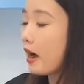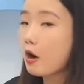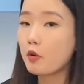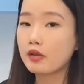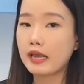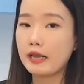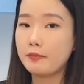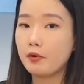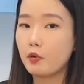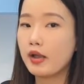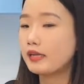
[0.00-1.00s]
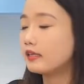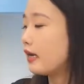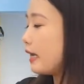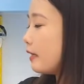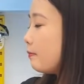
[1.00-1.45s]
power cable and the
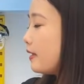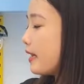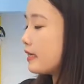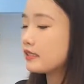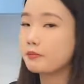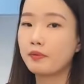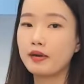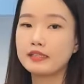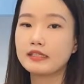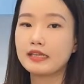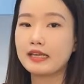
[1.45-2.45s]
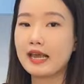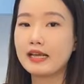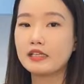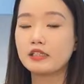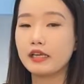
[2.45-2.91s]
ABS, plastic
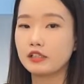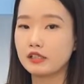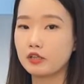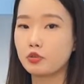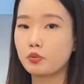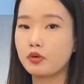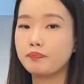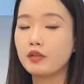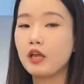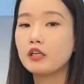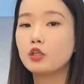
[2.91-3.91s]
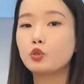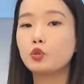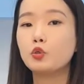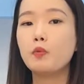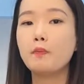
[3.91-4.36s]
case, etc. The
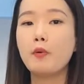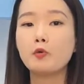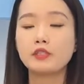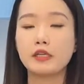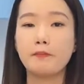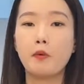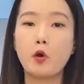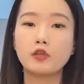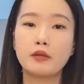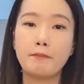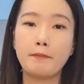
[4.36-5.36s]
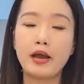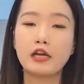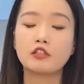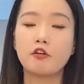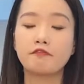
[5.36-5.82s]
two most important
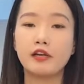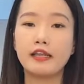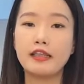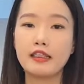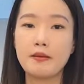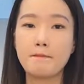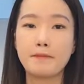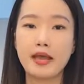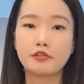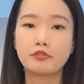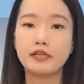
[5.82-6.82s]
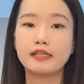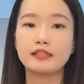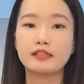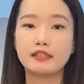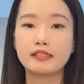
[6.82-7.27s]
parts of the lithium battery
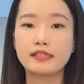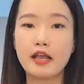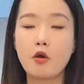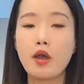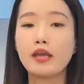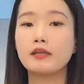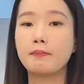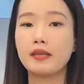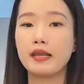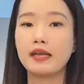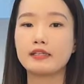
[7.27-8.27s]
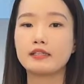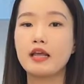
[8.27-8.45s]
is the cell and the BMS.